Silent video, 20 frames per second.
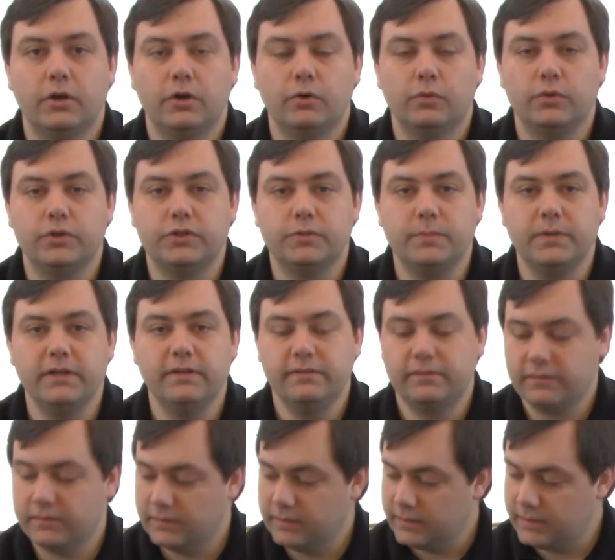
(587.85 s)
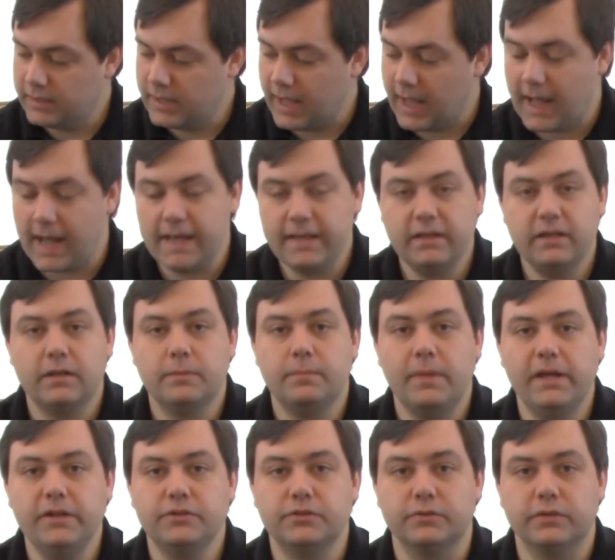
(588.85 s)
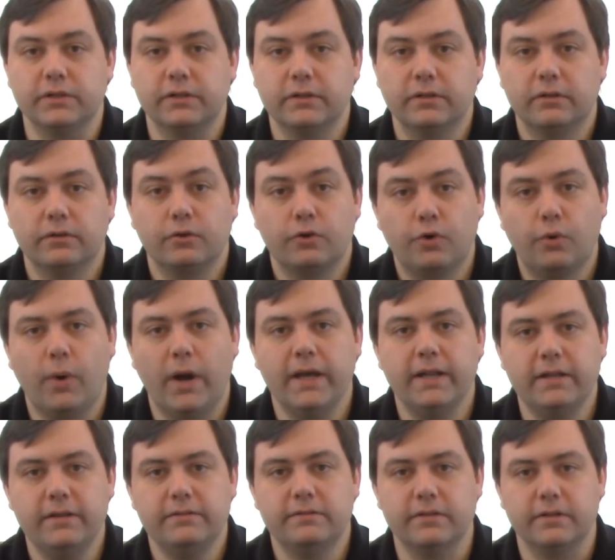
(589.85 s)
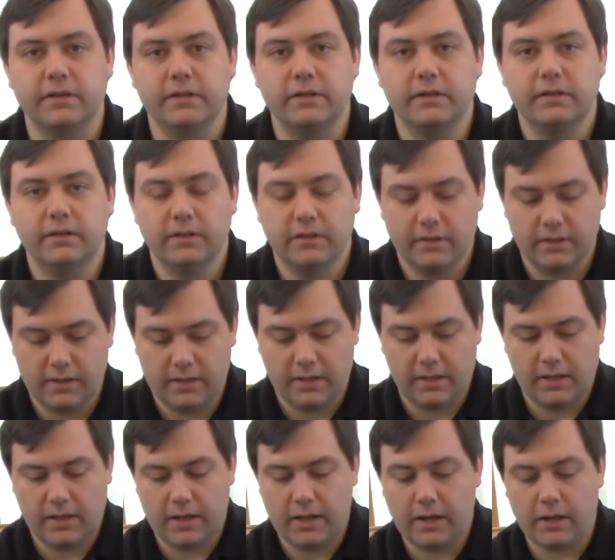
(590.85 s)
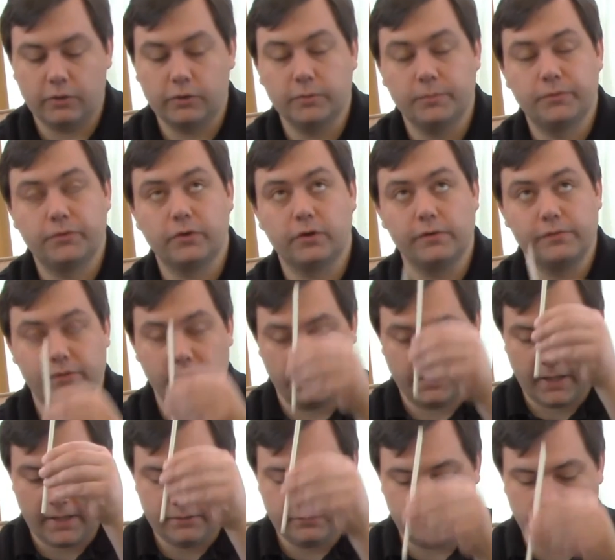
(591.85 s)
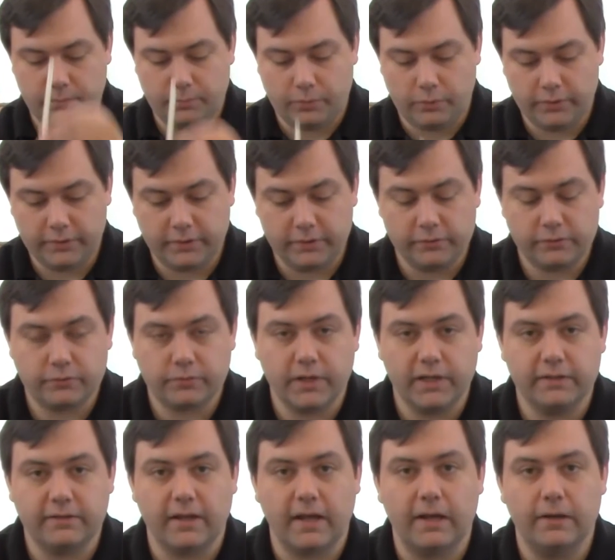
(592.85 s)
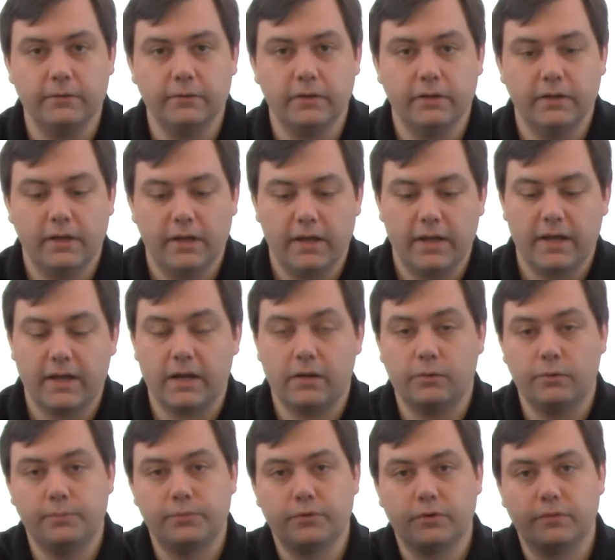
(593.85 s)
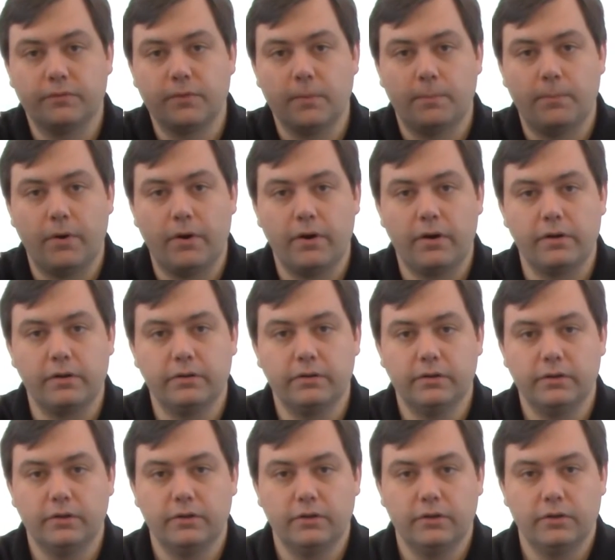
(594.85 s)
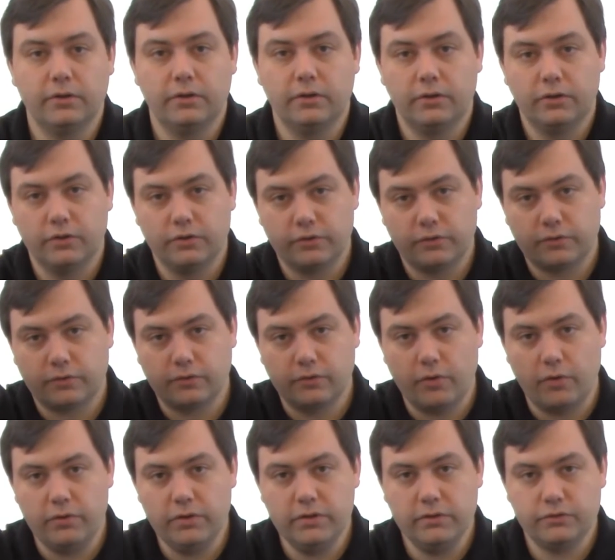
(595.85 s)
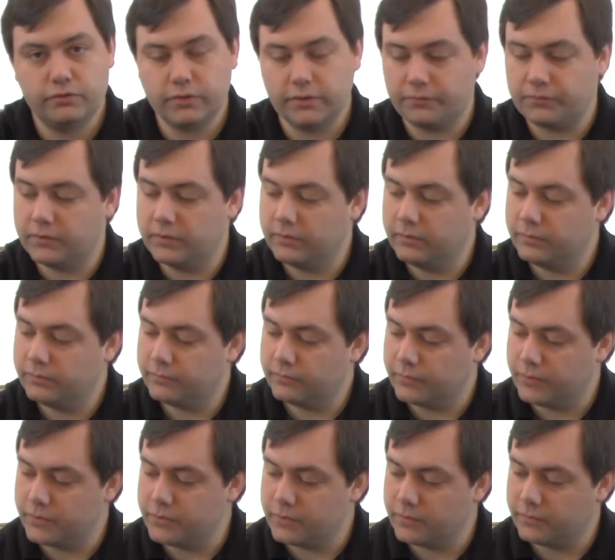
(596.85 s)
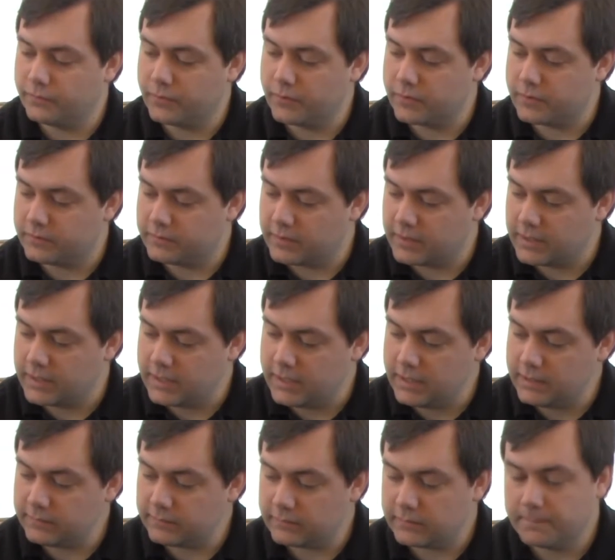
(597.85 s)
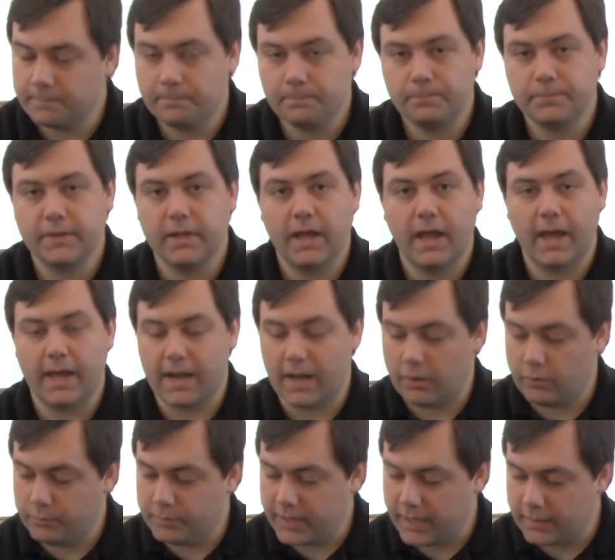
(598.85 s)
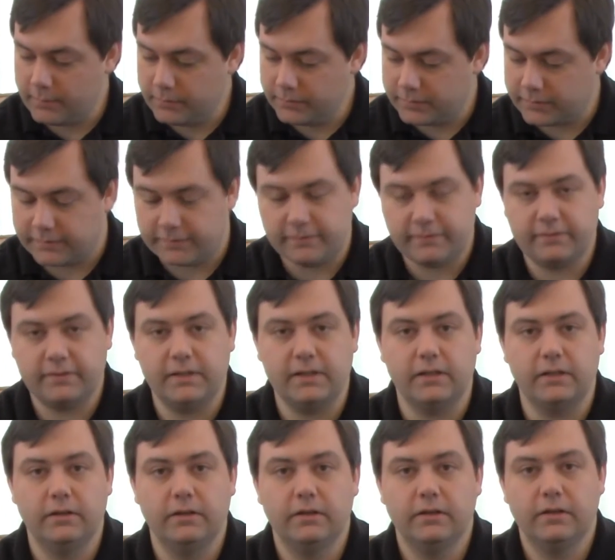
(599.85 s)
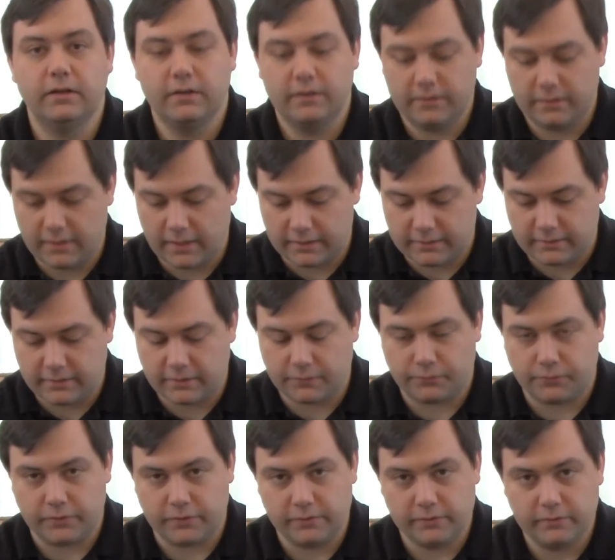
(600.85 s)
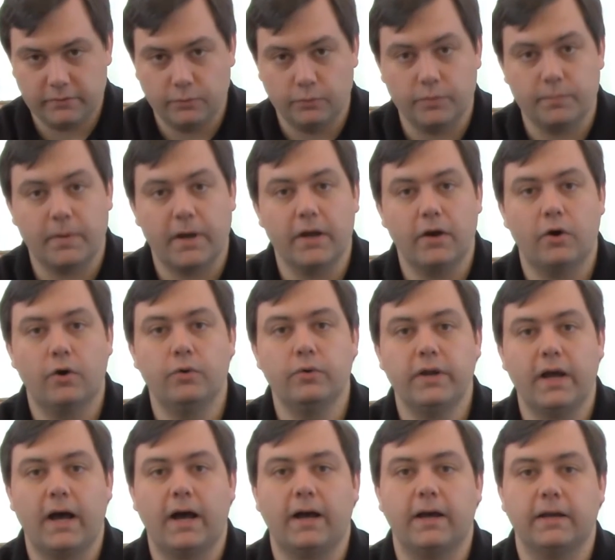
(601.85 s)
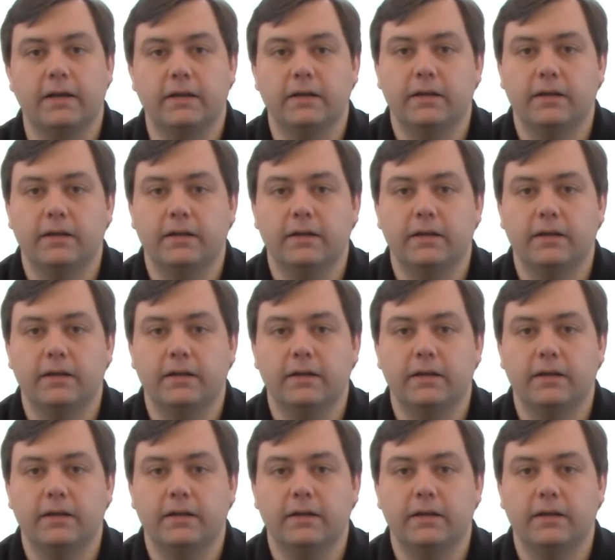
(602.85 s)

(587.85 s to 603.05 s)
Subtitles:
which means I can measure it quite easily. I'll observe the laser pointing straight down, and I'll observe the ball slowly drifting further and further to the east, and I'll be able to see a difference with my own eye,